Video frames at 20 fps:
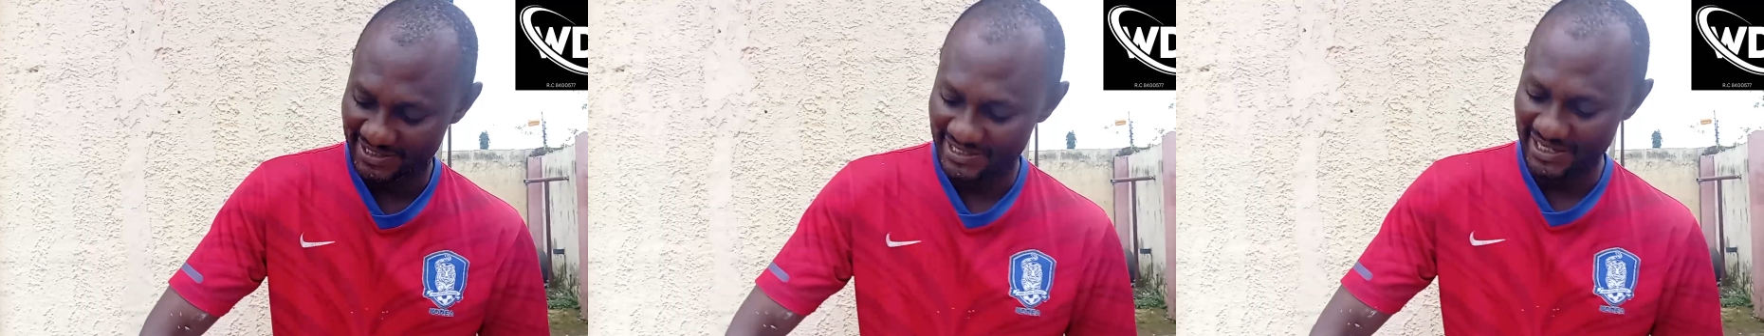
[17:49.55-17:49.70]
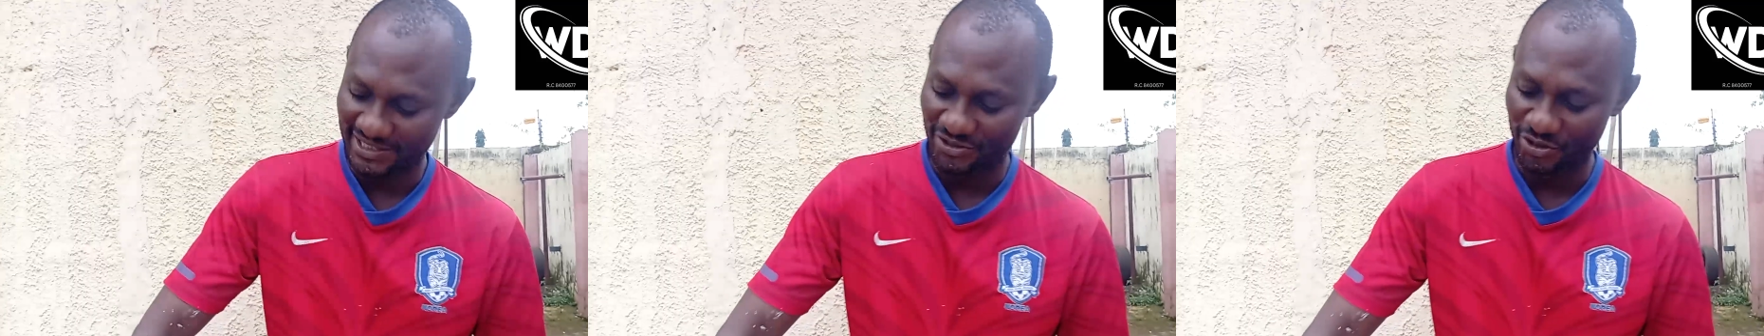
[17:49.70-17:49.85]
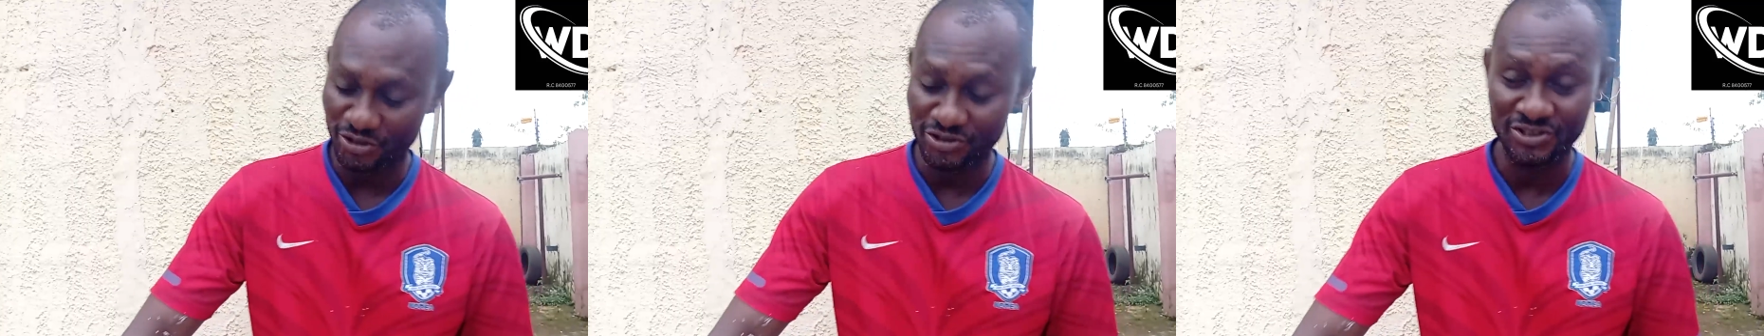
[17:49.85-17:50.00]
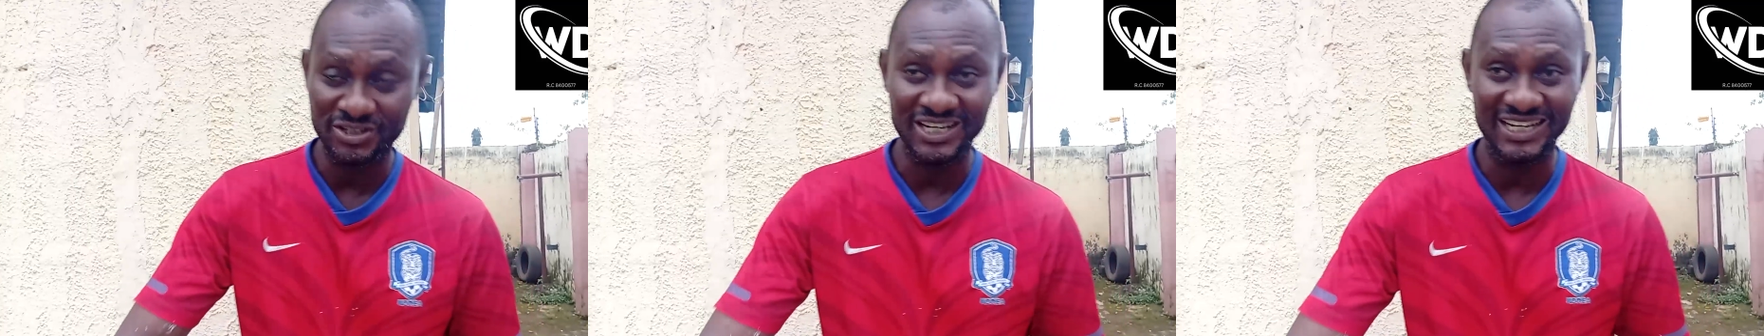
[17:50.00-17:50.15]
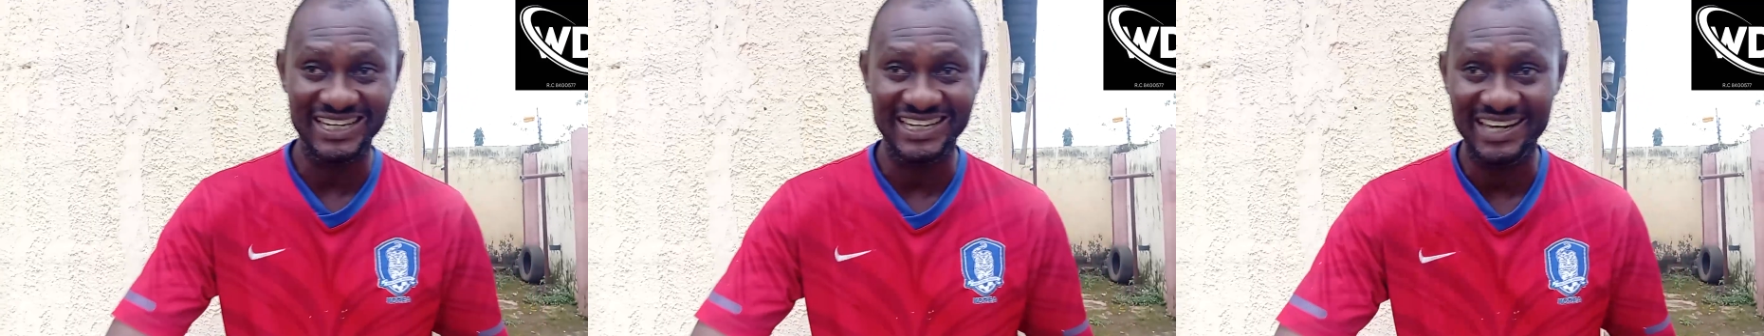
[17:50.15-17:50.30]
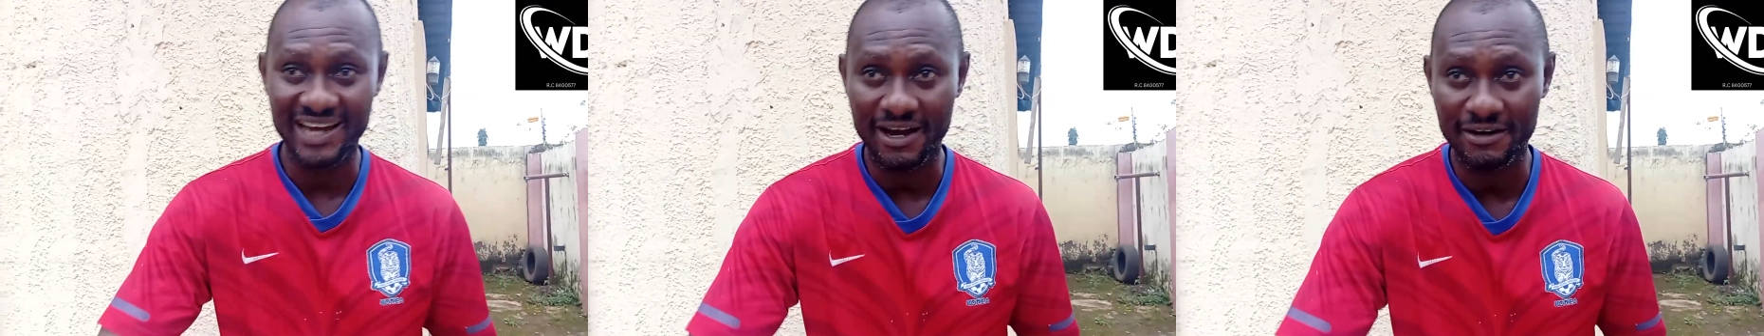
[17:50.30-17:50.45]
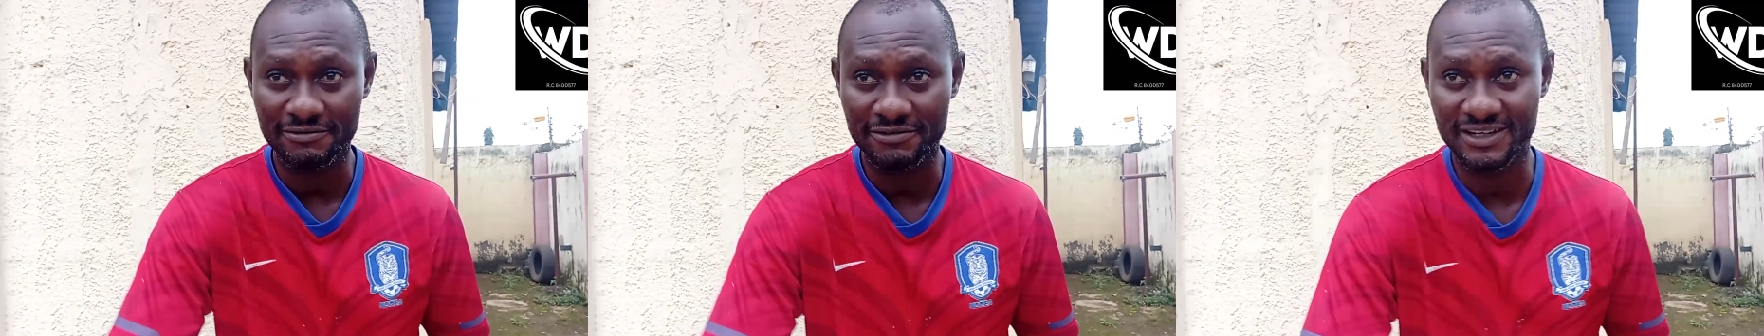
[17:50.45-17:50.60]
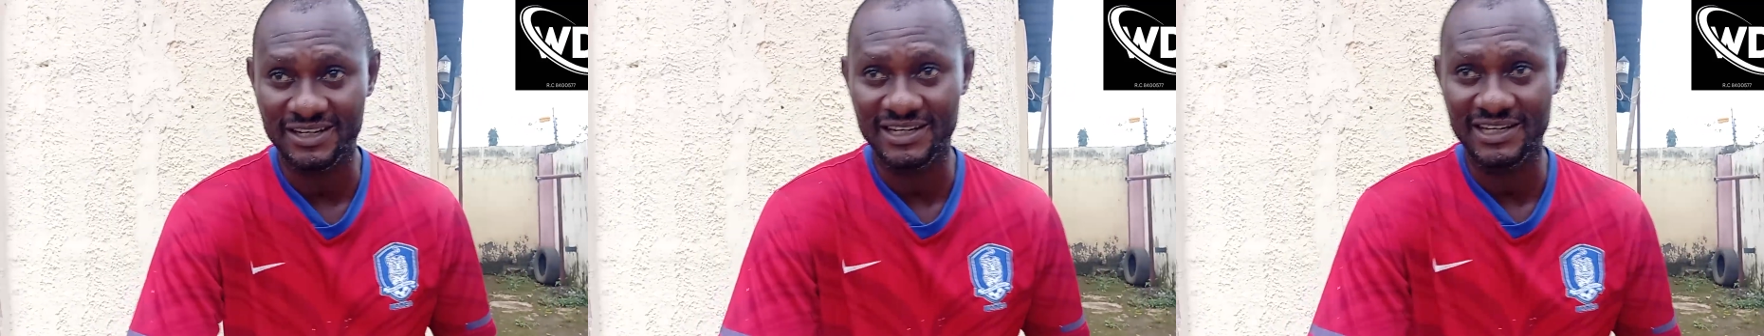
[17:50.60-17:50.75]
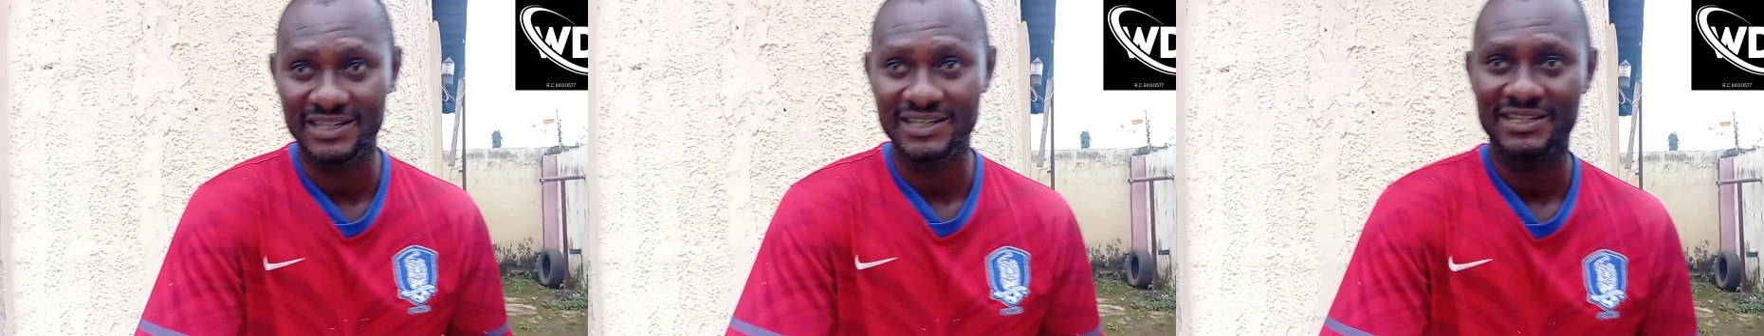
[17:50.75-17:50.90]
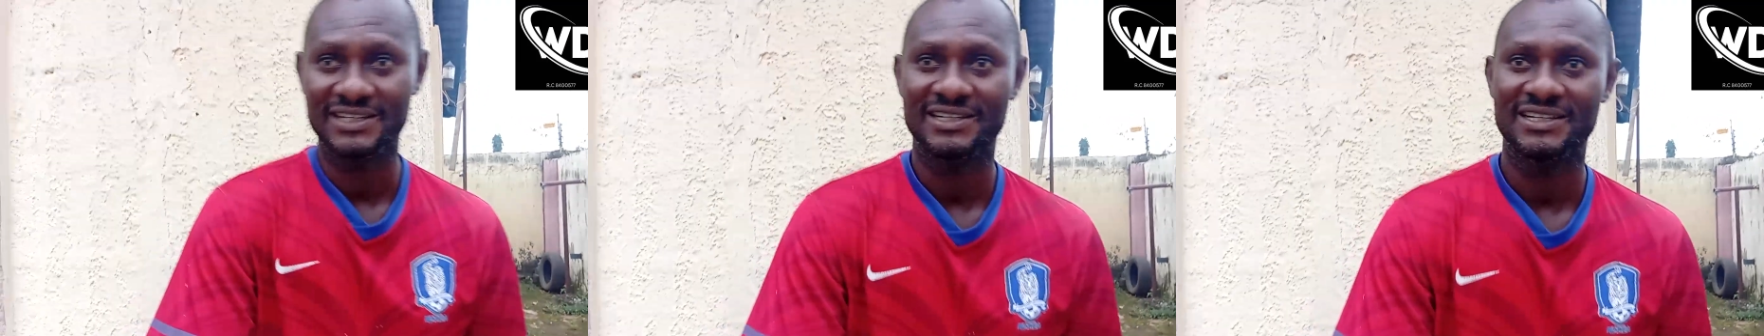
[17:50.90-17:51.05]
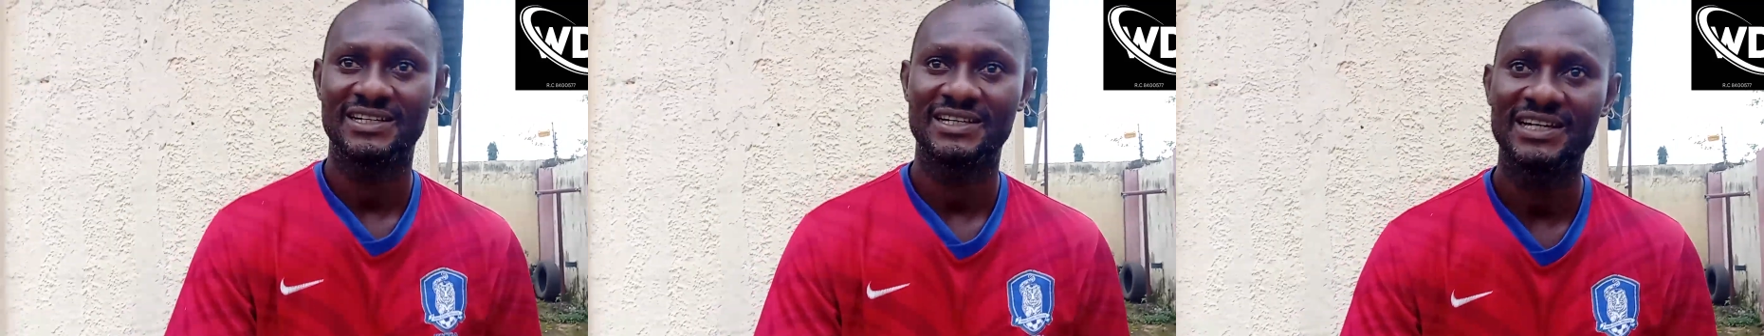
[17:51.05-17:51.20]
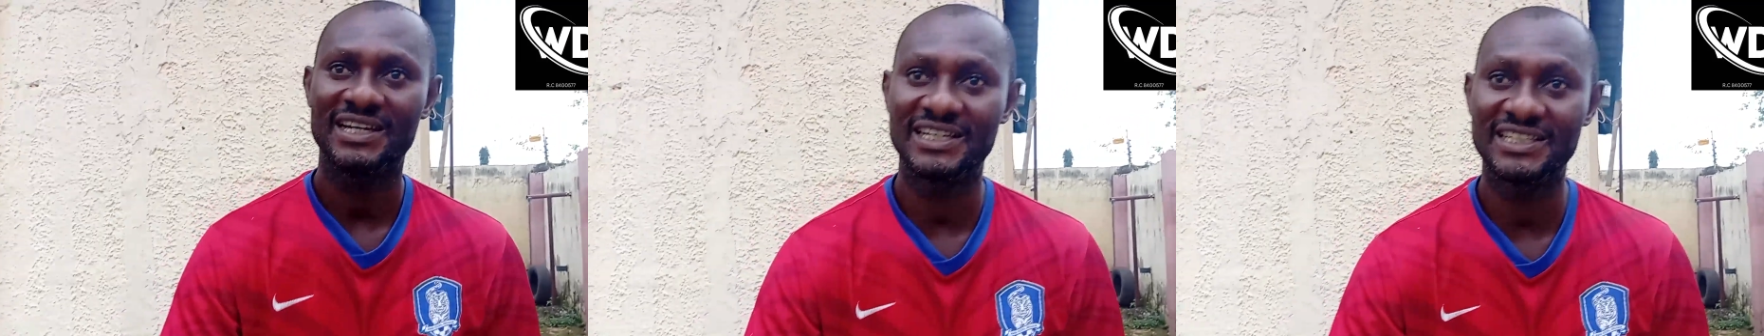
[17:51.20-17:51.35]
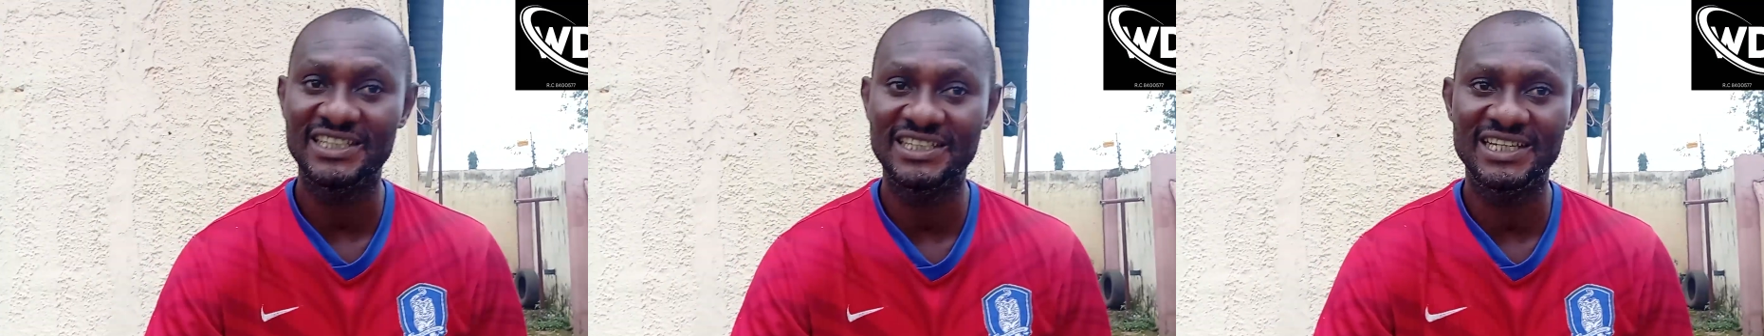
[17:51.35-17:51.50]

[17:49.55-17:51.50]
They don't really have any